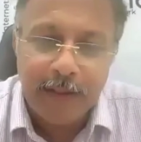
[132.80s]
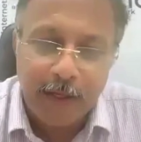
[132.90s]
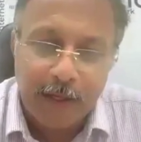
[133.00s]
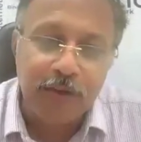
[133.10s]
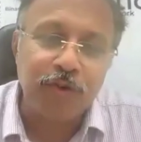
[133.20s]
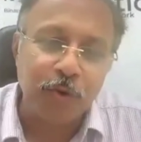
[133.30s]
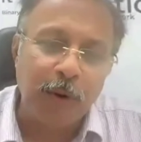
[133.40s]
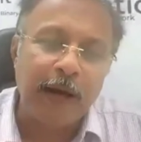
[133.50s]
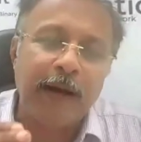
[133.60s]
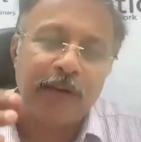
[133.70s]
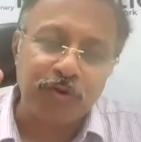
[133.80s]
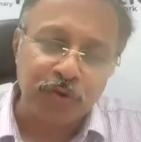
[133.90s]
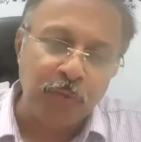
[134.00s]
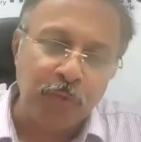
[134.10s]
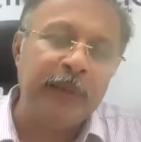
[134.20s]
It also has
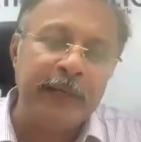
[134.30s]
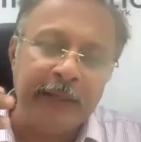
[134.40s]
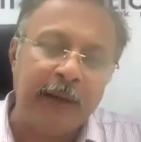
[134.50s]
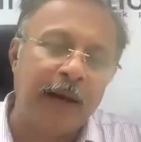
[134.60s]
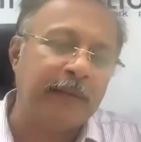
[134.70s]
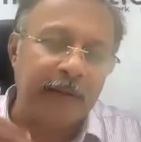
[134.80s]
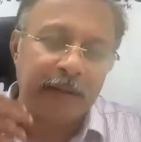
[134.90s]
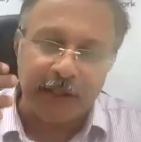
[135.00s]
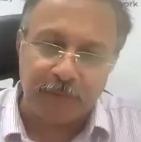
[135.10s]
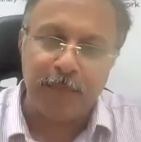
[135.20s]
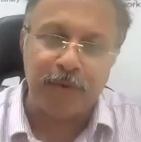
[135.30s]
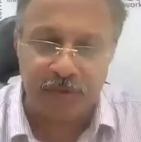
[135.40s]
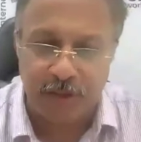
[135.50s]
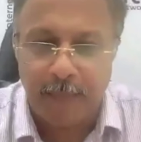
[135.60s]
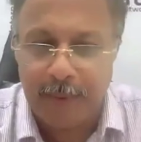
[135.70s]
so many other
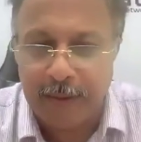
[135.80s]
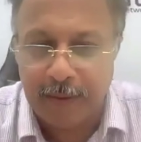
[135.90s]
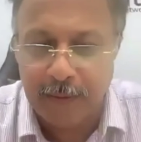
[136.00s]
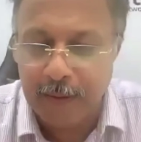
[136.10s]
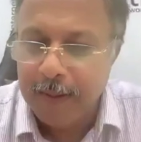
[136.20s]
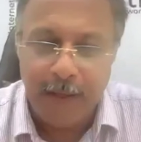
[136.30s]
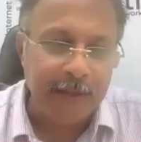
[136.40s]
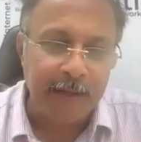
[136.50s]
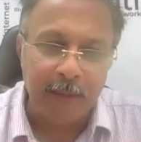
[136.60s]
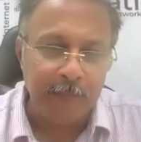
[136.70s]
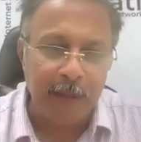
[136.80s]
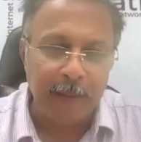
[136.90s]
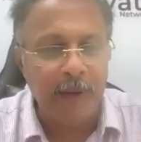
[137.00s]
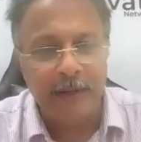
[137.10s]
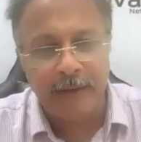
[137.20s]
informations coming in. It can be
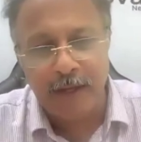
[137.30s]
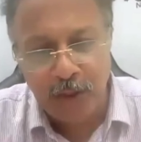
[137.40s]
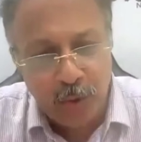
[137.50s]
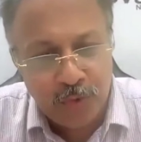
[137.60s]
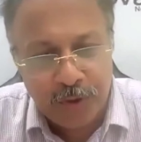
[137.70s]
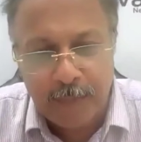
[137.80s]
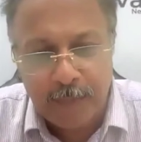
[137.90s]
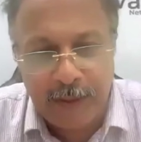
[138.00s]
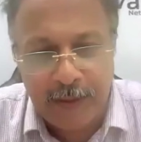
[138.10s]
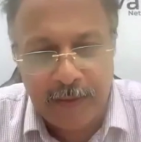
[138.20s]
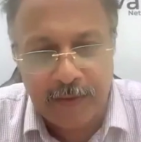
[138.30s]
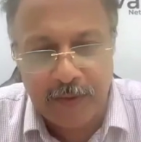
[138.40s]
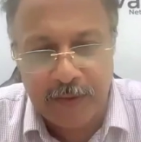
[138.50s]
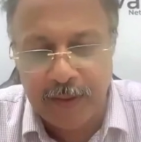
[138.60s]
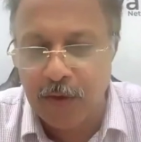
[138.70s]
a breaking news happening in the
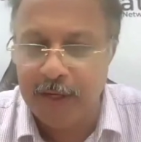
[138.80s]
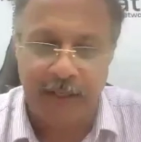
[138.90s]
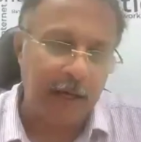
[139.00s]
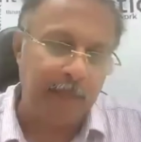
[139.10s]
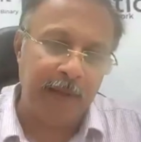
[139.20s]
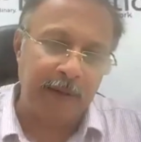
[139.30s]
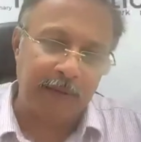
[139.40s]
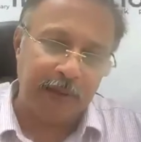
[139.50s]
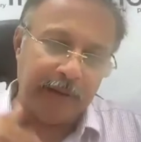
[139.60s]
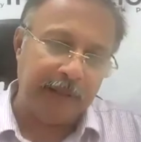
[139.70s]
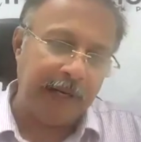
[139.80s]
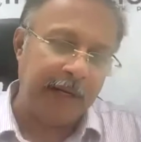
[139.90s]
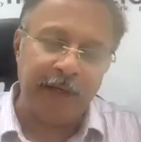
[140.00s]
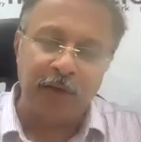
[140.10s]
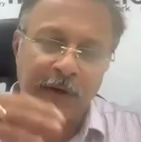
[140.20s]
city, or it can be a
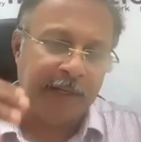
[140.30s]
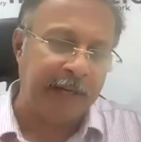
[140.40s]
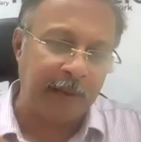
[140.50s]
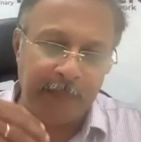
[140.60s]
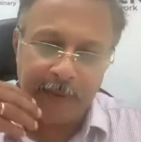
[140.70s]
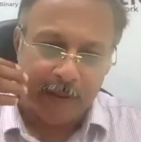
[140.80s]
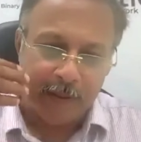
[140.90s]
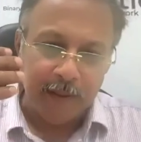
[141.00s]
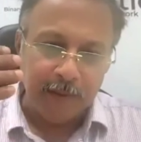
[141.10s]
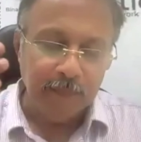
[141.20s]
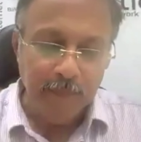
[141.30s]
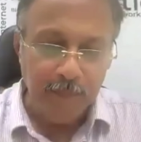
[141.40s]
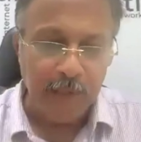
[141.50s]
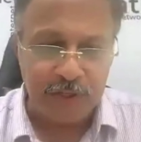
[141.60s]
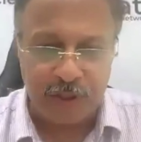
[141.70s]
greeting, or it can be
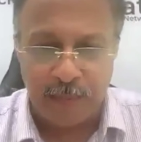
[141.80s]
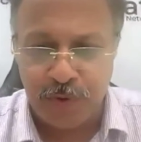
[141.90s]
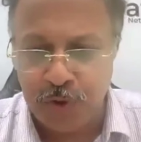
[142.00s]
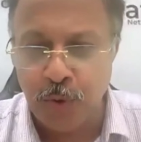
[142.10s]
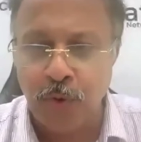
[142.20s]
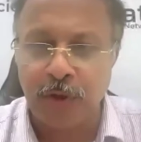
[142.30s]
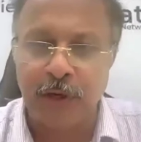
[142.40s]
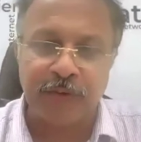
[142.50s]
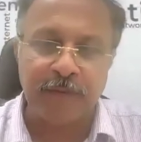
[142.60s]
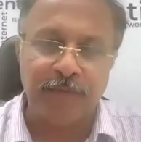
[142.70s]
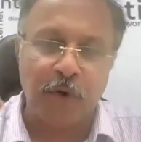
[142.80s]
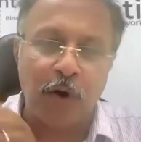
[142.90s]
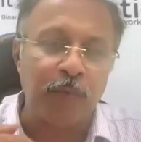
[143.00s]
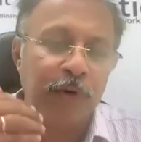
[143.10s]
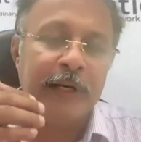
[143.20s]
some joke or some
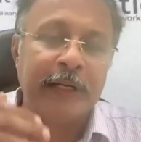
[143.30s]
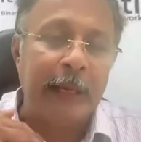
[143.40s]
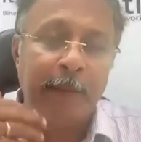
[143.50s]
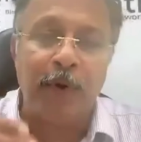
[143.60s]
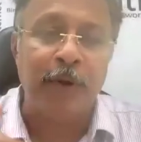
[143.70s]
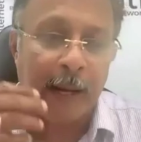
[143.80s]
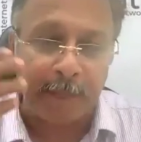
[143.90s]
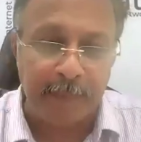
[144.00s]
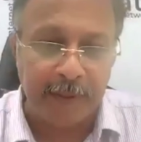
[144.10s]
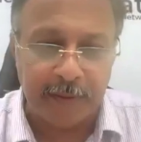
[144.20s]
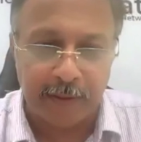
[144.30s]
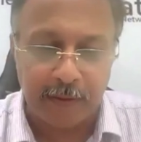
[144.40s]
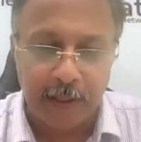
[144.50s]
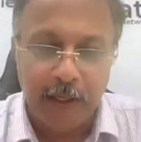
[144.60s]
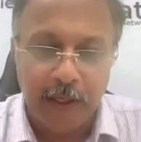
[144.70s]
forward keep on happening
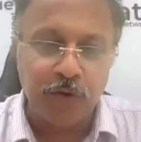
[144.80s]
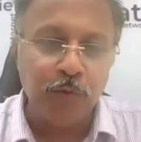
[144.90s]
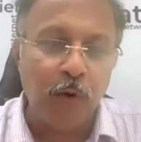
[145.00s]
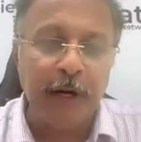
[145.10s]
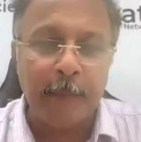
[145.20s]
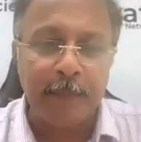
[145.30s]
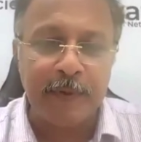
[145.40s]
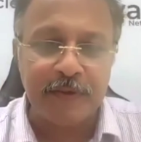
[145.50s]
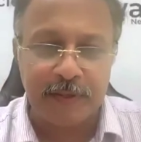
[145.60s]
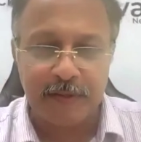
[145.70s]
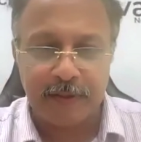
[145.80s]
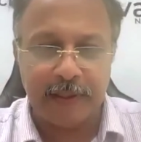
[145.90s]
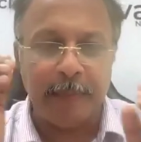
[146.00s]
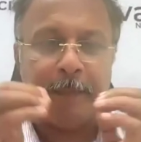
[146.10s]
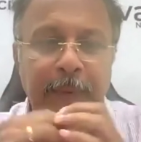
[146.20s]
there. So what happens is
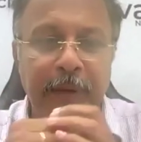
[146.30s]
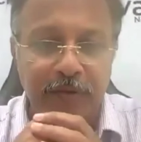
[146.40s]
that